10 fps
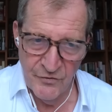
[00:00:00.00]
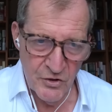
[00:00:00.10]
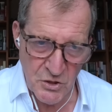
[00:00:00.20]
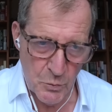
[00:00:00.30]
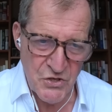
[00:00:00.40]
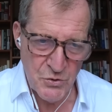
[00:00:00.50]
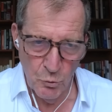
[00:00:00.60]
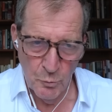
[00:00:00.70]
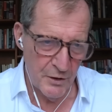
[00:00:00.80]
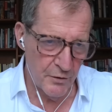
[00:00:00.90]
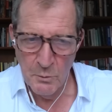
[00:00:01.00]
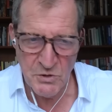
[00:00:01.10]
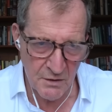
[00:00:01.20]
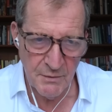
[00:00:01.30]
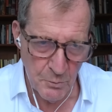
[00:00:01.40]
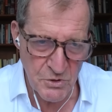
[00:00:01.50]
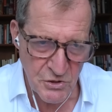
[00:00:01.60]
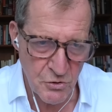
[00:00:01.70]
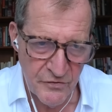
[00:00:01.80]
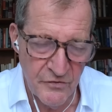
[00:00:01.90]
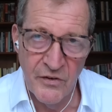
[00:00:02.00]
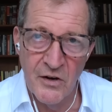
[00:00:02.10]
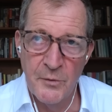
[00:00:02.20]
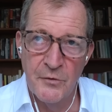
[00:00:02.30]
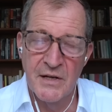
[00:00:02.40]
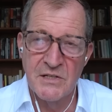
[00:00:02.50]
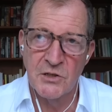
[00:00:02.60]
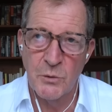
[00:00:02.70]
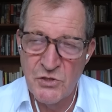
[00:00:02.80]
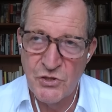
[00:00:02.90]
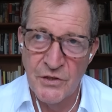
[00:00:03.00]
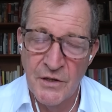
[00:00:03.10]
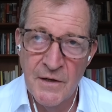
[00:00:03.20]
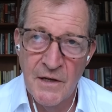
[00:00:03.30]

first question will be on, it was a sort of environment related question.